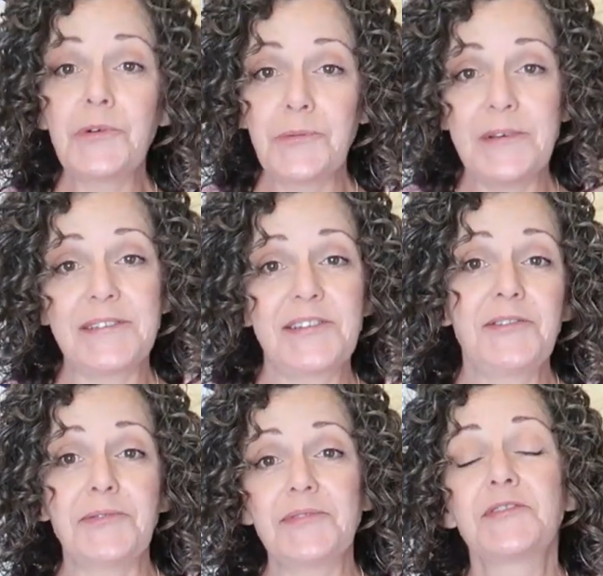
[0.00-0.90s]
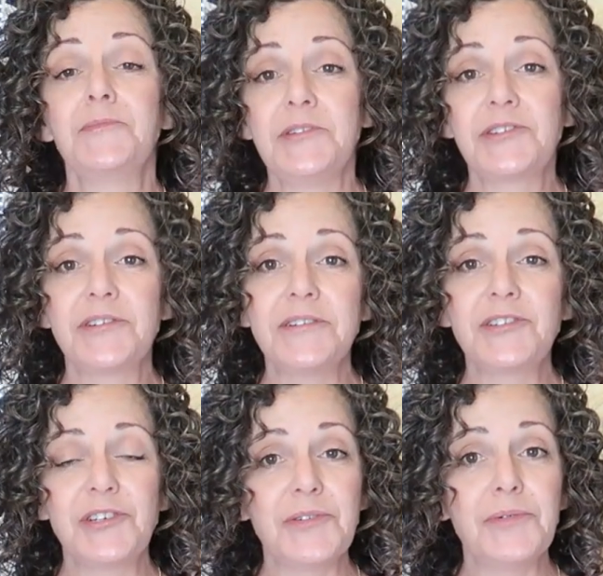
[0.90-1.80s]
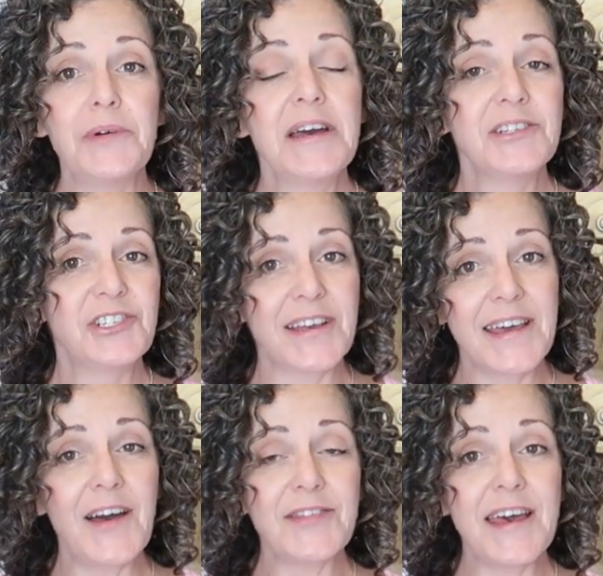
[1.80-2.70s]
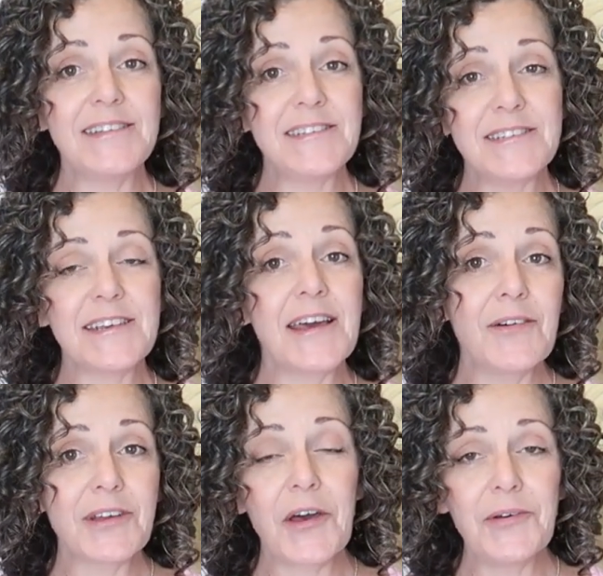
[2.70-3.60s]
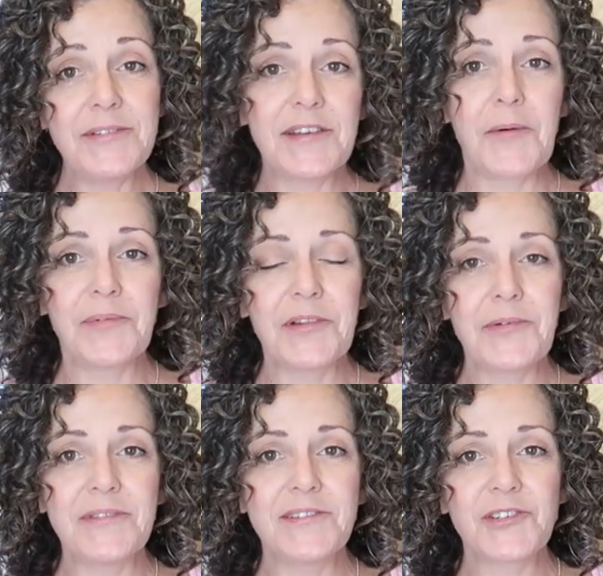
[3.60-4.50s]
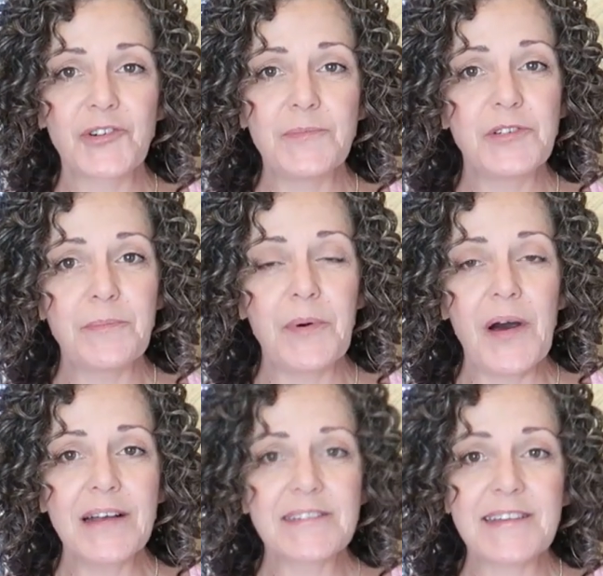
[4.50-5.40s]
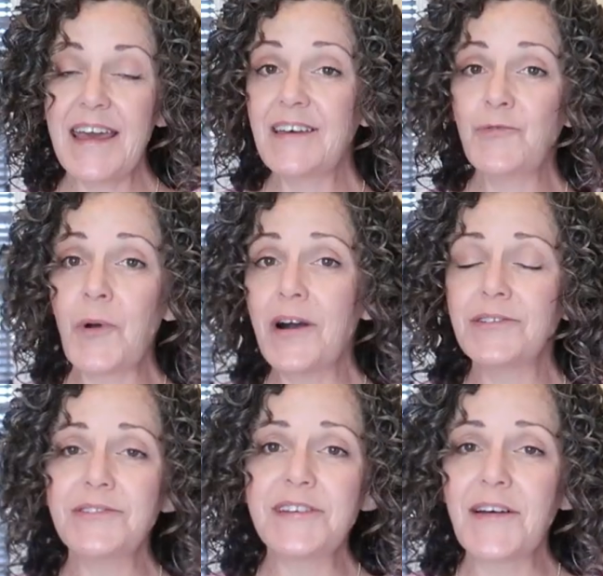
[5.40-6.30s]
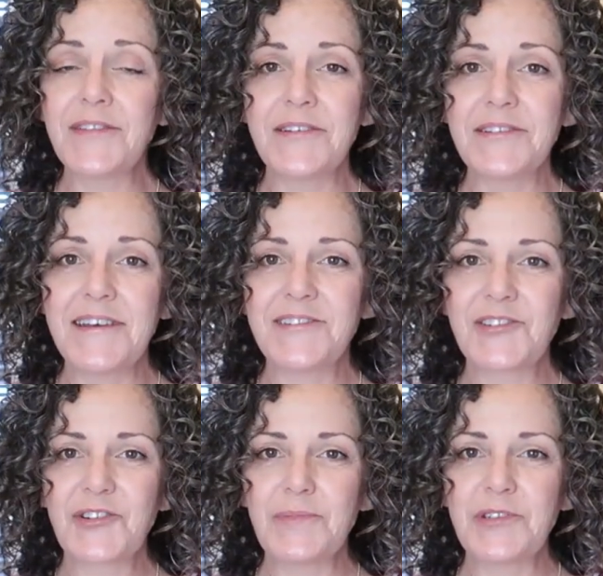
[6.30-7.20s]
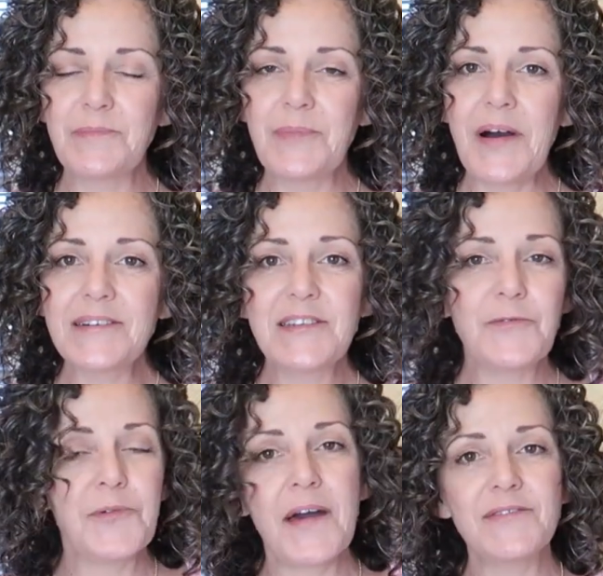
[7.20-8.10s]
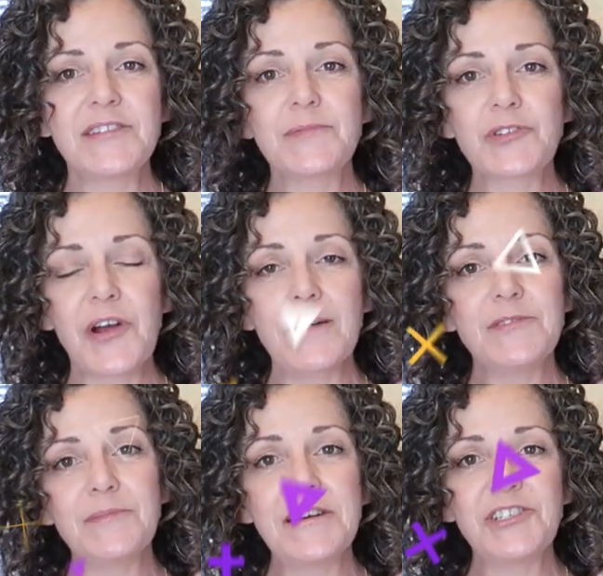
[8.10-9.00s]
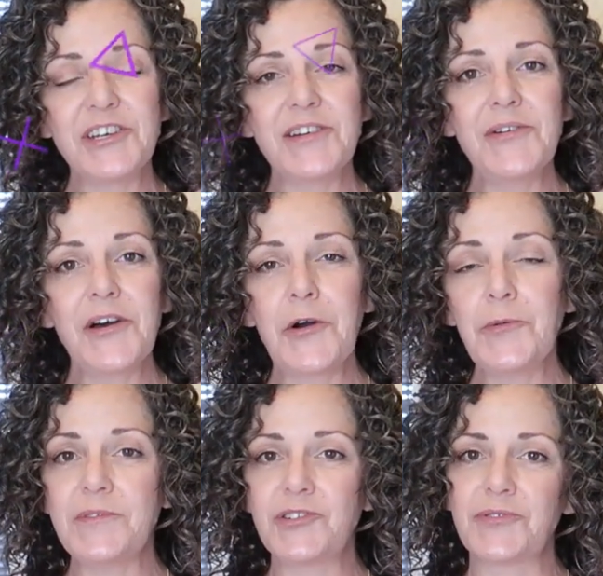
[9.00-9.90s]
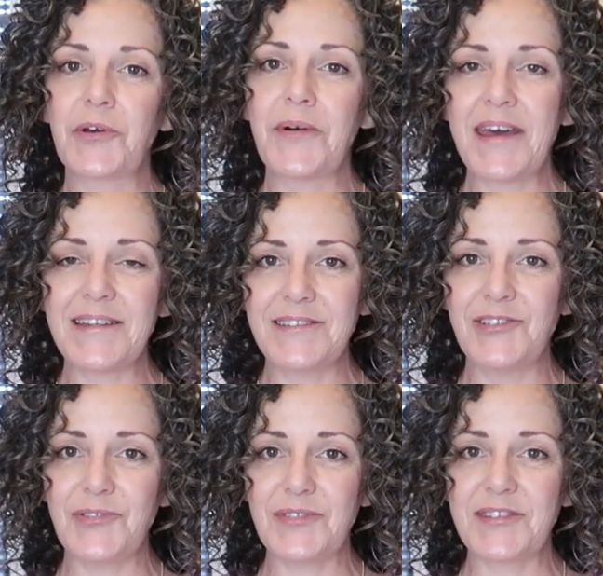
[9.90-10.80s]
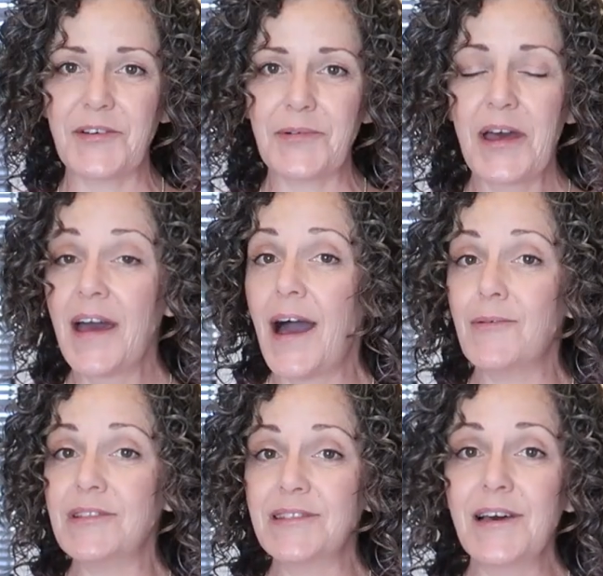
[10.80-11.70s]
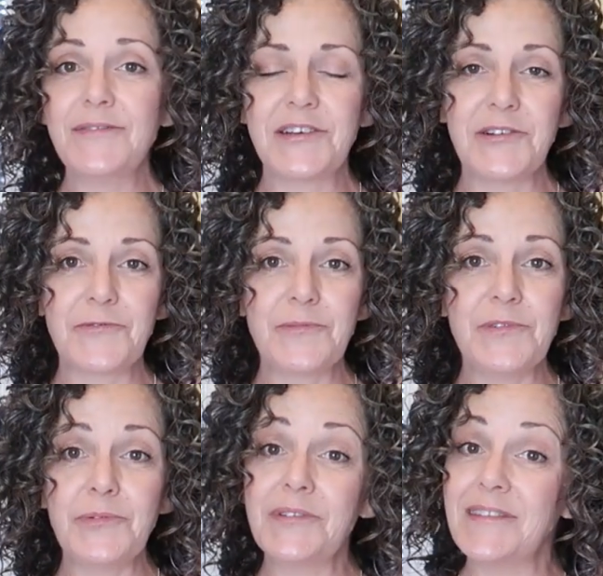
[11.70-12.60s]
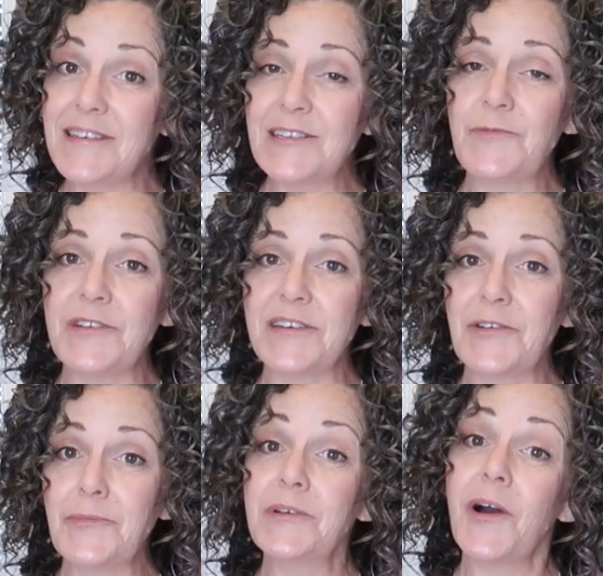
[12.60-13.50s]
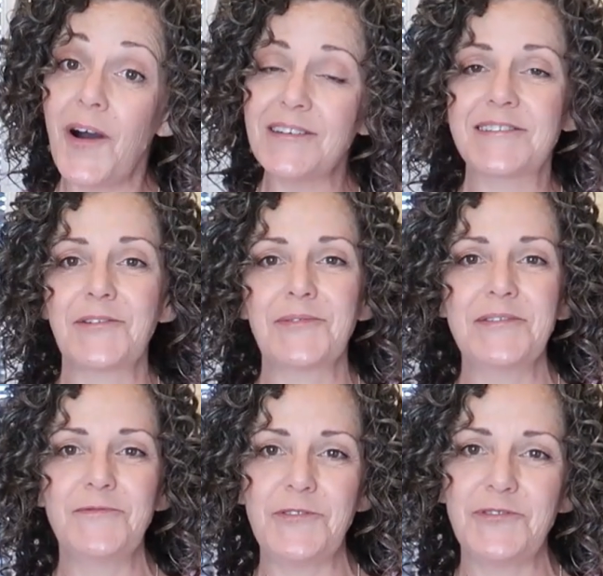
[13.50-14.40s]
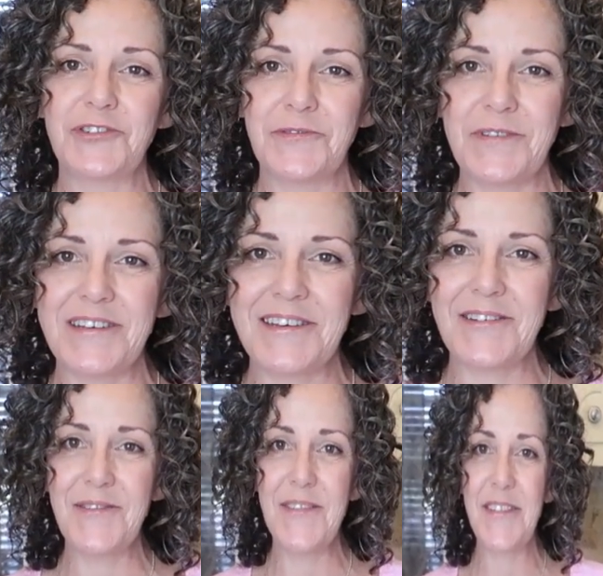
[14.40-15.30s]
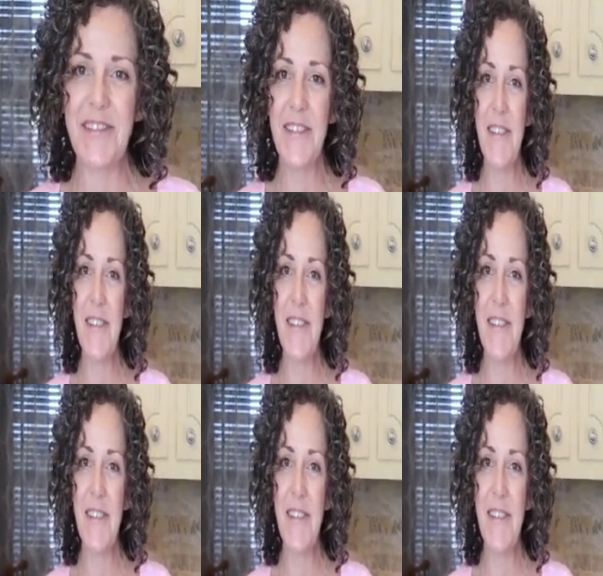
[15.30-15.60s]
will be too. So be sure to check out that discount code down below in the description box. And while you're down there in that description box, if you haven't subscribed to my channel, I hope that you'll go ahead and do so. I would love to hear from you in this video, but also in future videos.